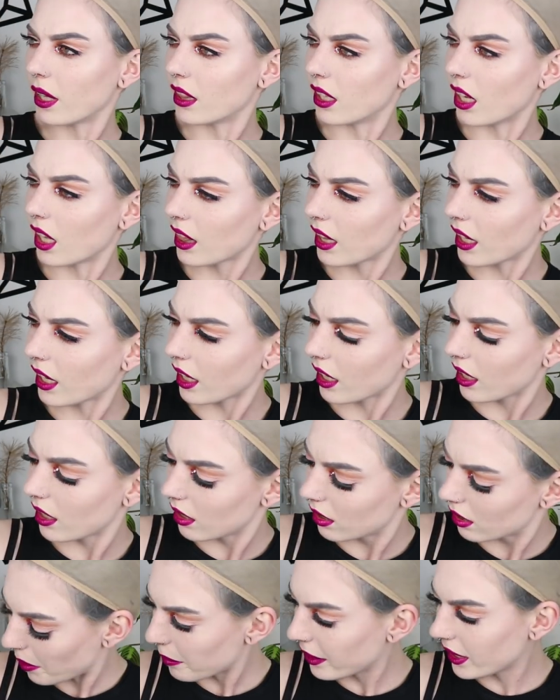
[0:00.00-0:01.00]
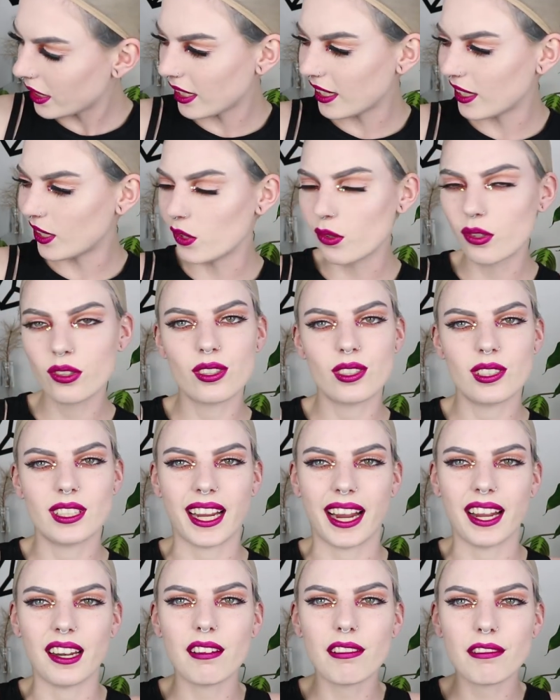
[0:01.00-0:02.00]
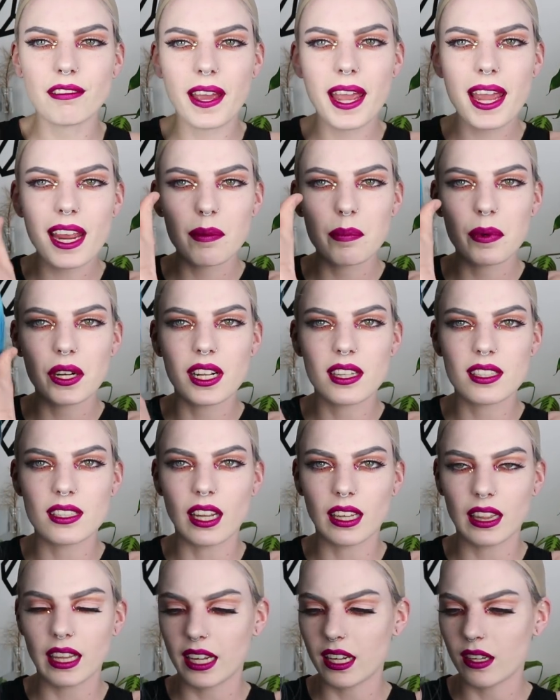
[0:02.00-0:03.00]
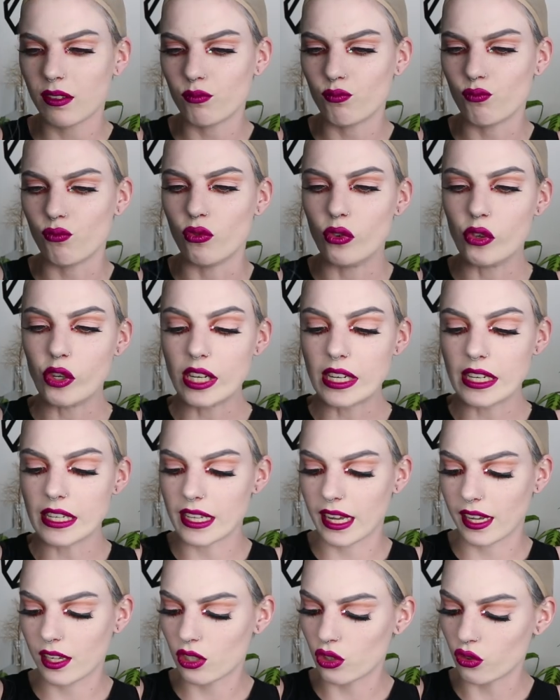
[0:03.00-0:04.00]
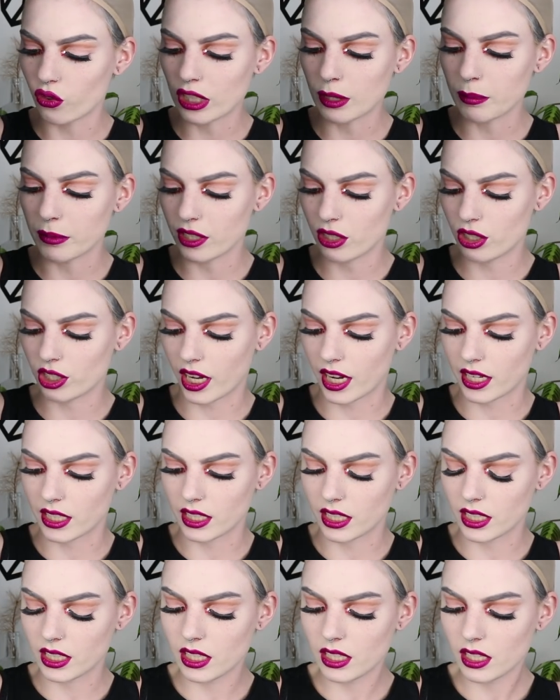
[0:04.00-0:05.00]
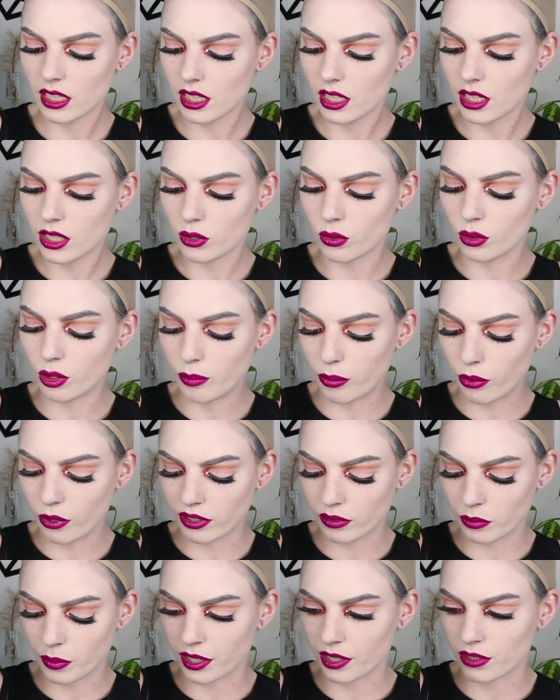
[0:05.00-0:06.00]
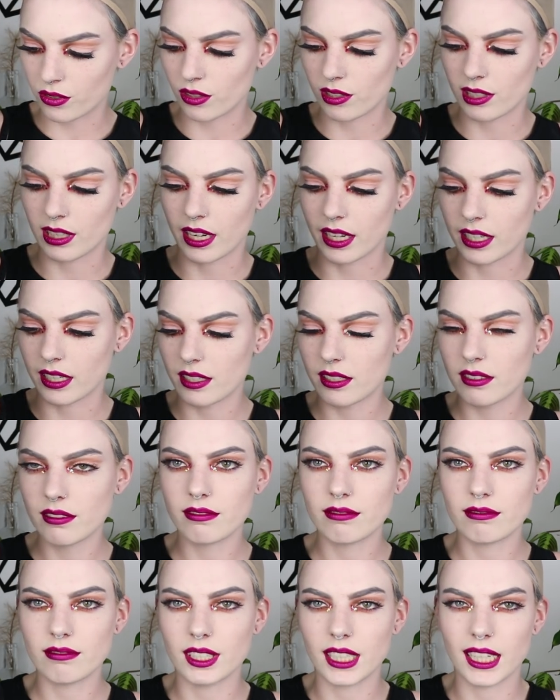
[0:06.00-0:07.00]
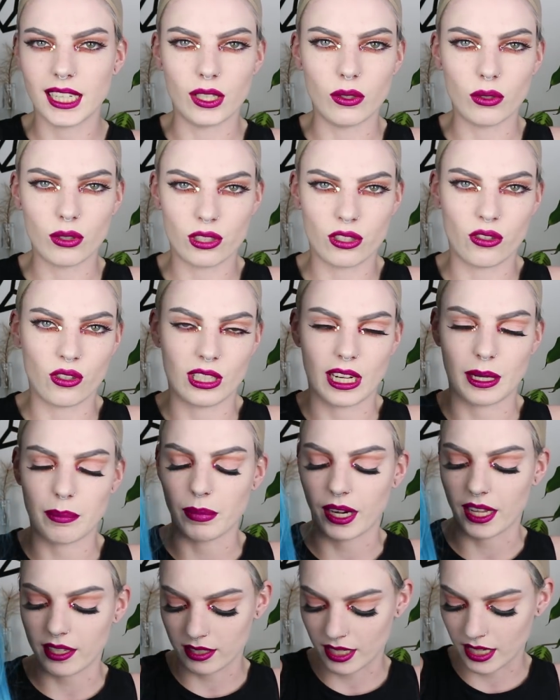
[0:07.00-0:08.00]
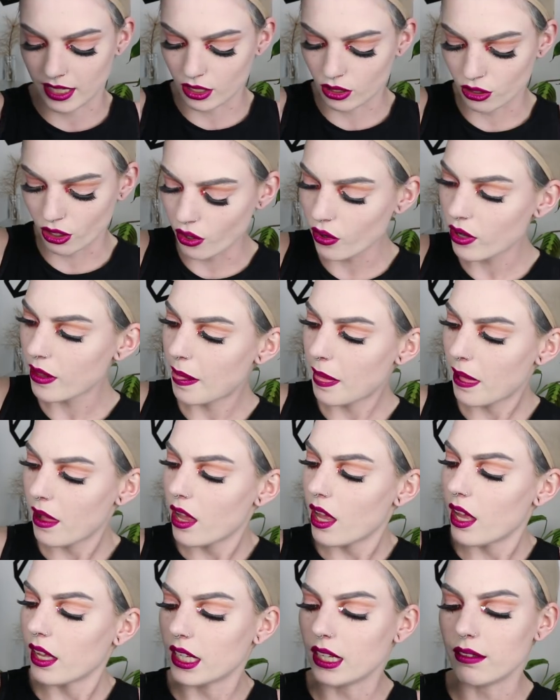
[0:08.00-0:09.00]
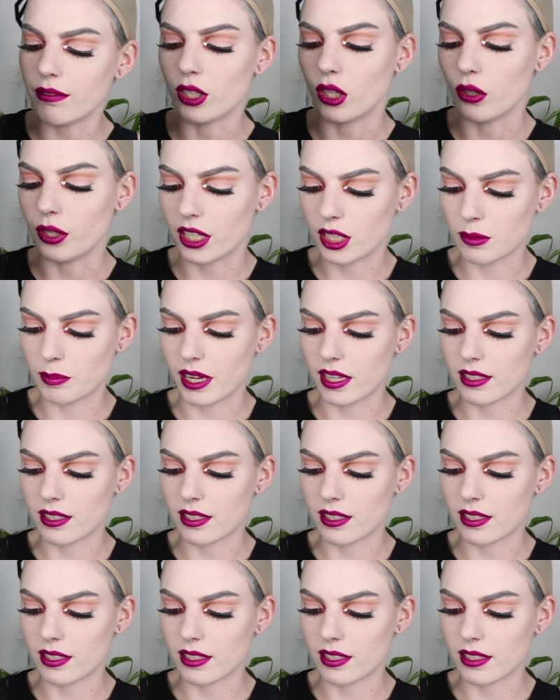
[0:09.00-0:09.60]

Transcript: but not like, I mean, it looks kind of fake, but it's not like really extremely shiny to the point where it's just like, it looks just like plastic, you know? Even though it is